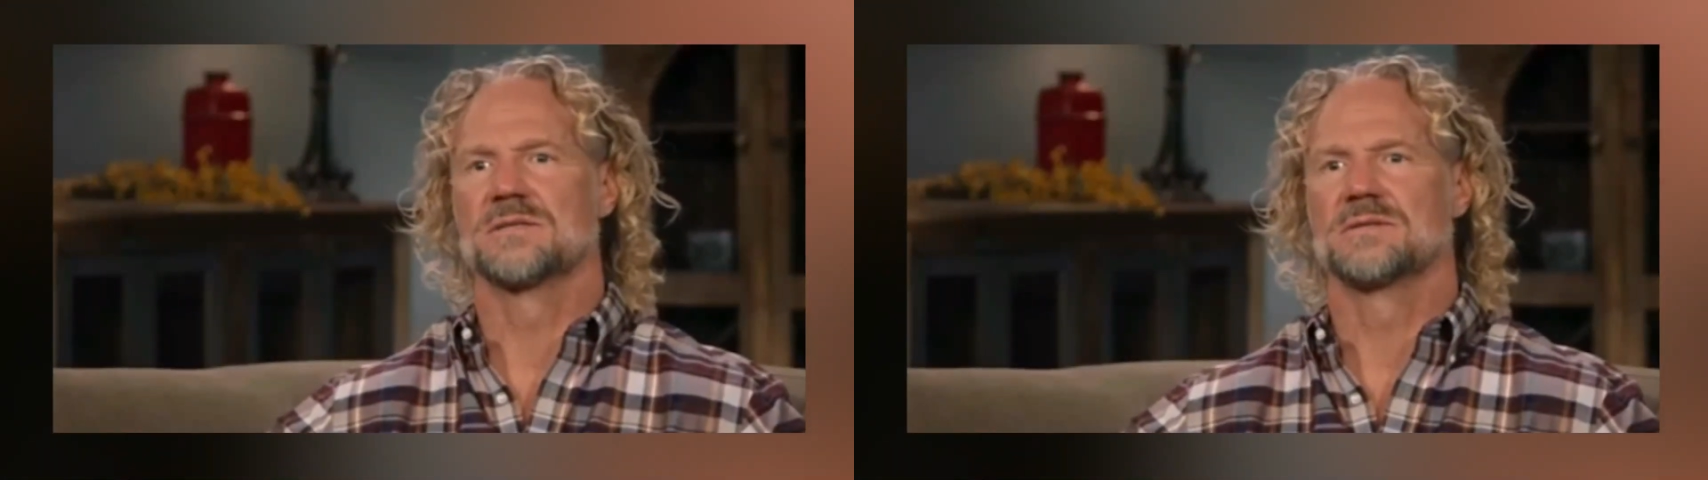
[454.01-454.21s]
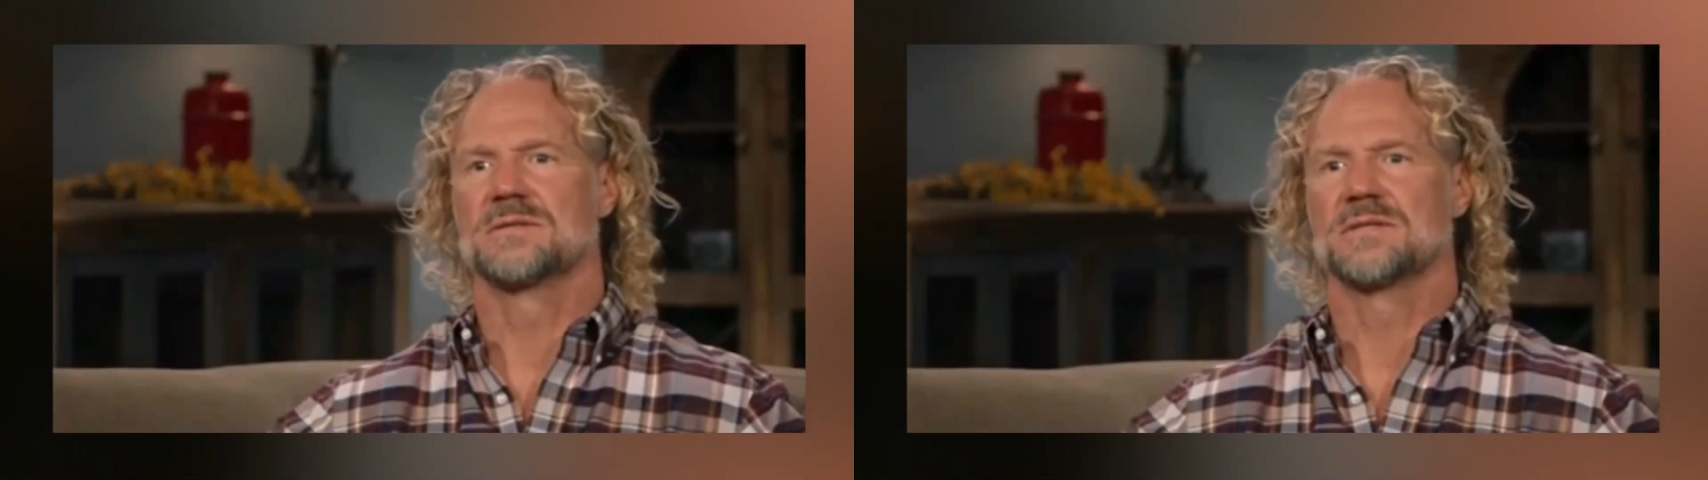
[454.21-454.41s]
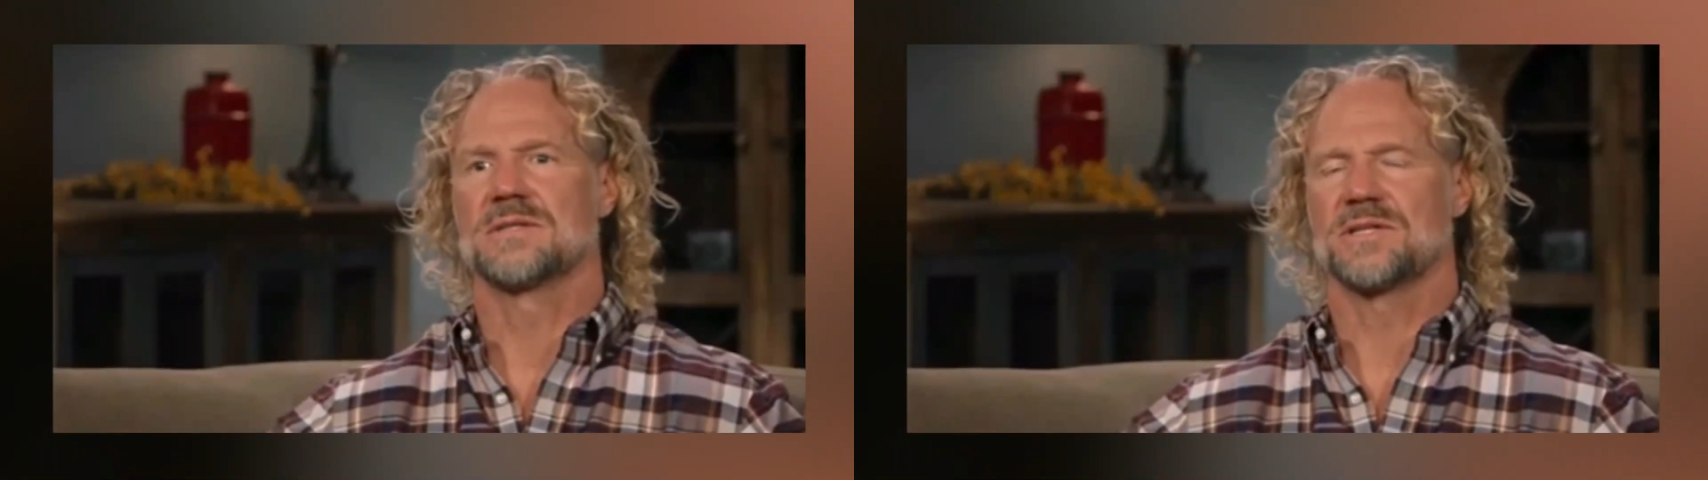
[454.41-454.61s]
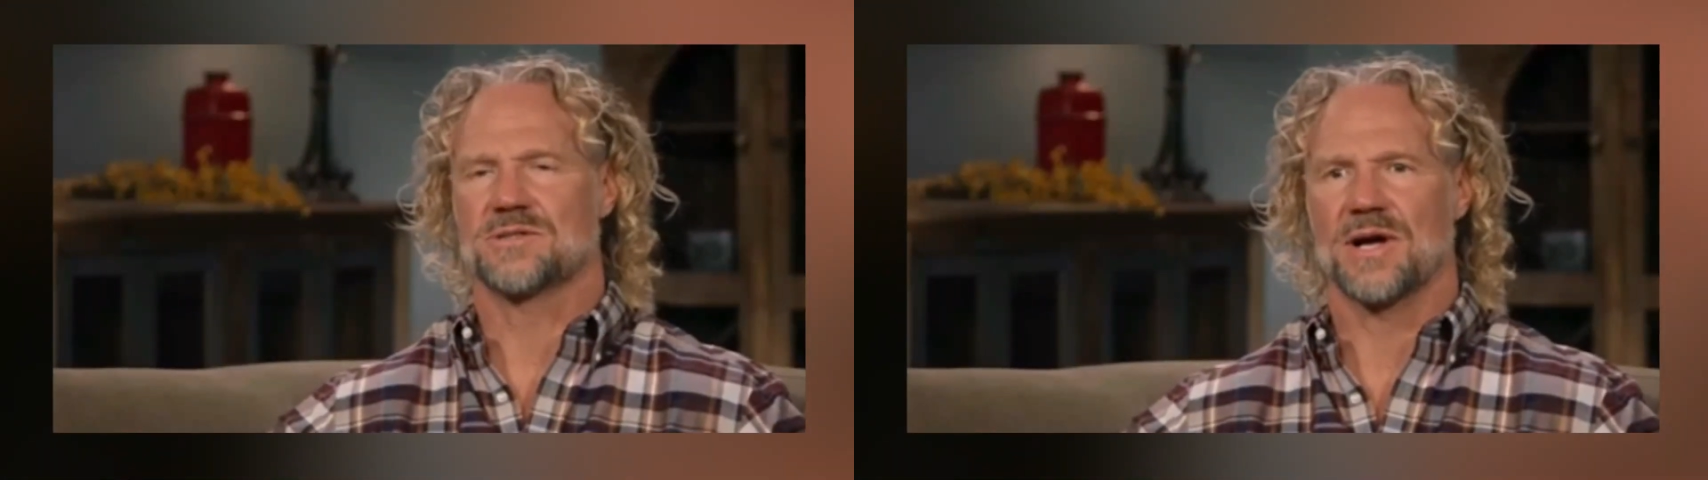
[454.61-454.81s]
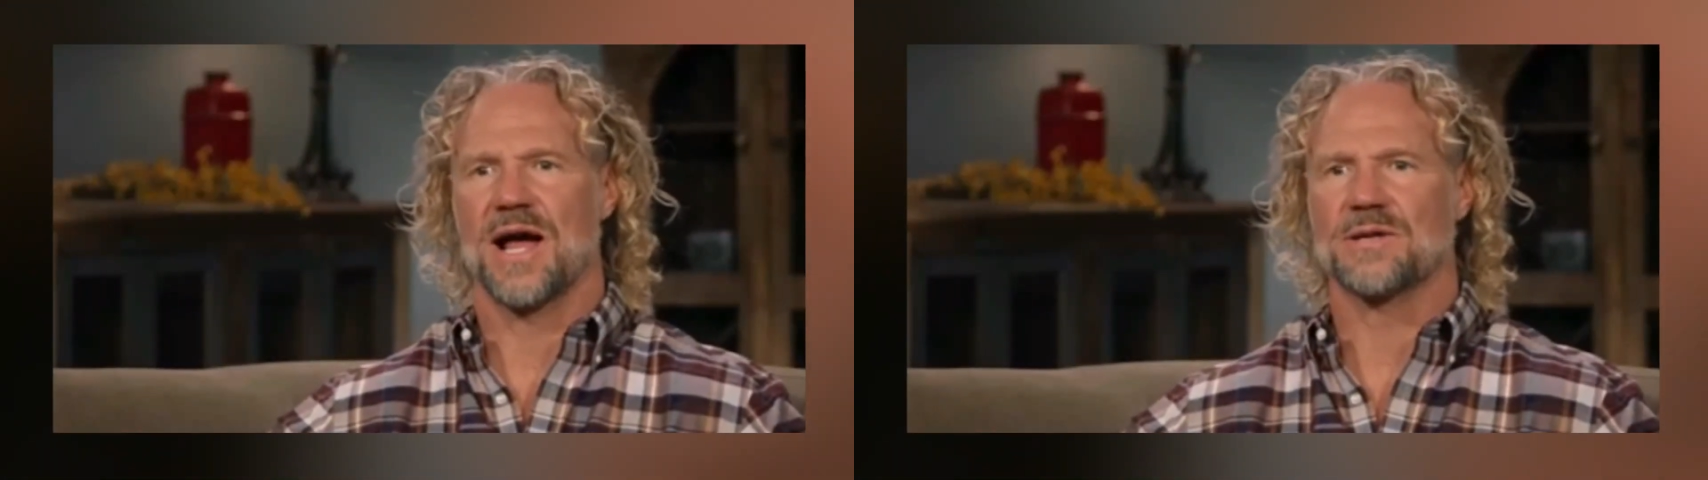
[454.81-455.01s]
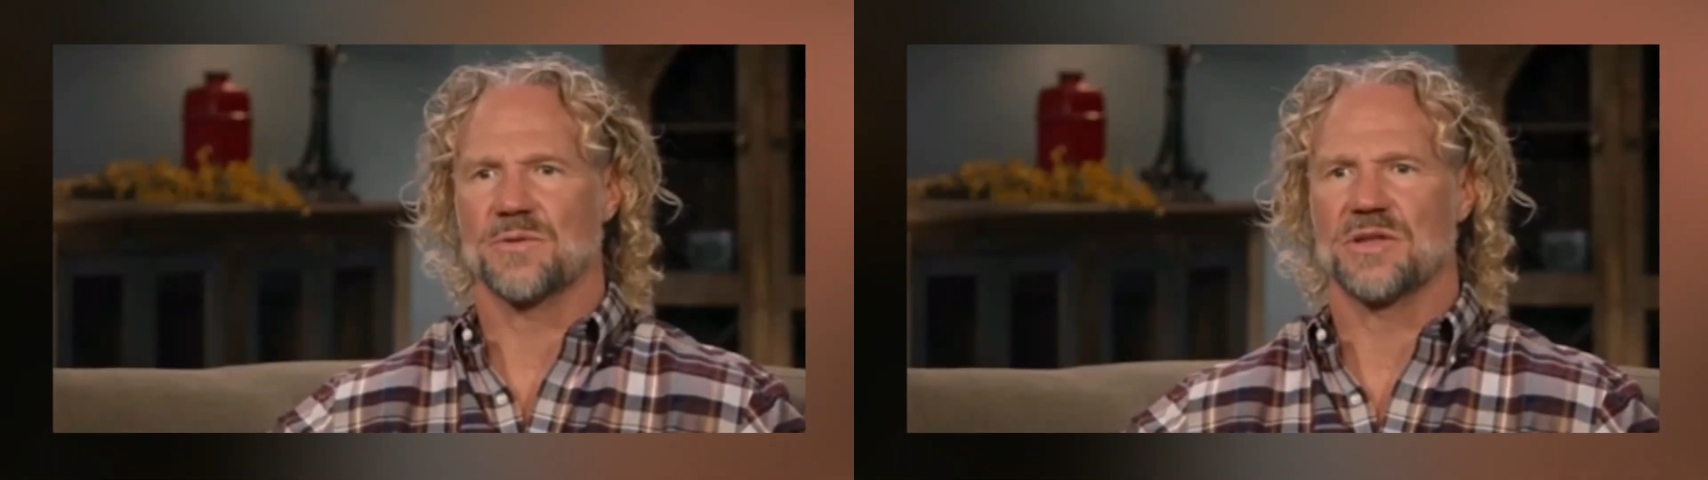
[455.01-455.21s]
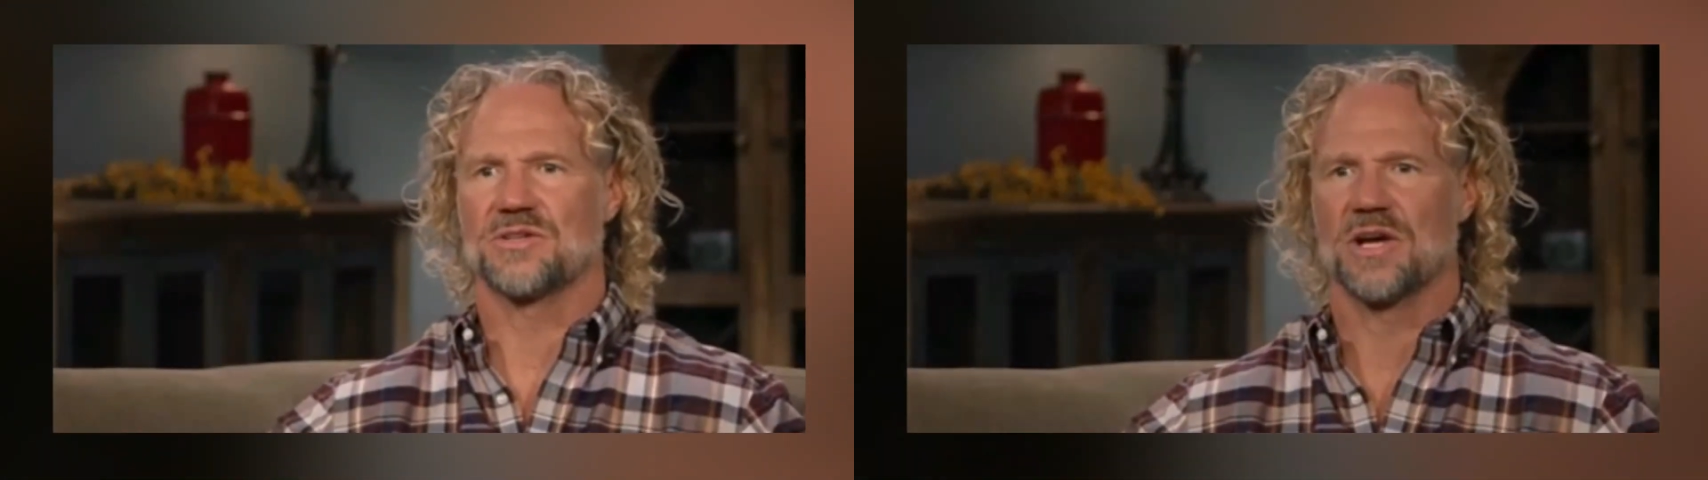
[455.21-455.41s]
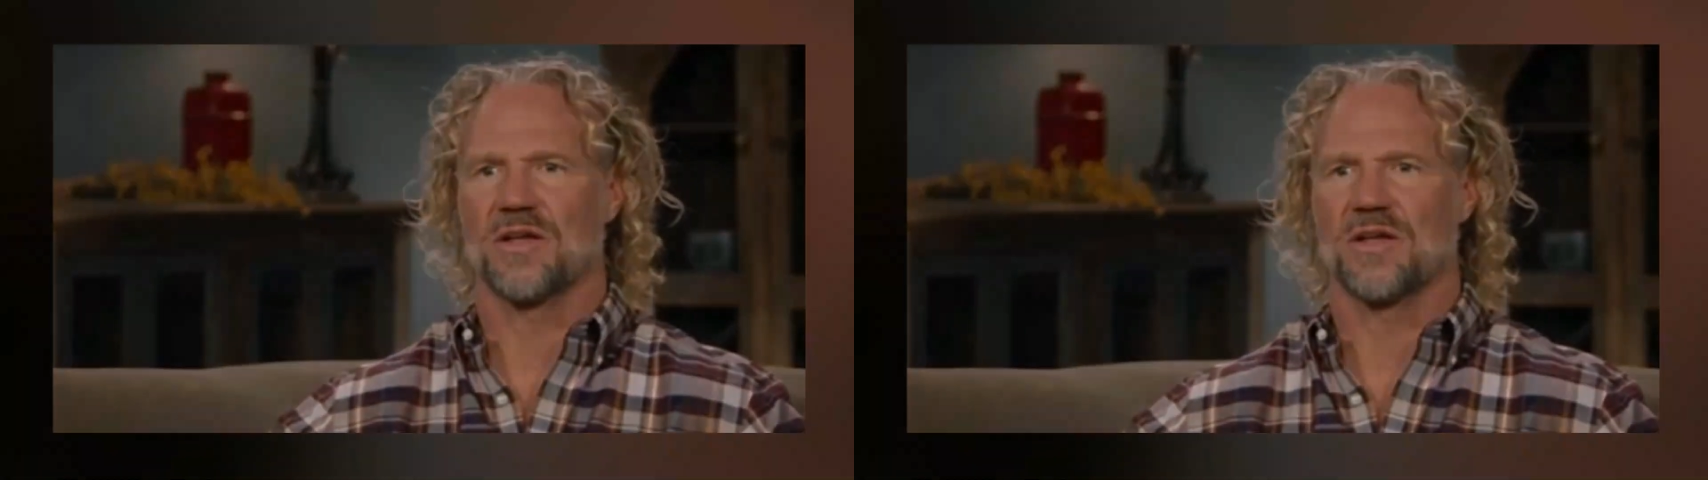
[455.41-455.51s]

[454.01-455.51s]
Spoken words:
In the new episodes of Sister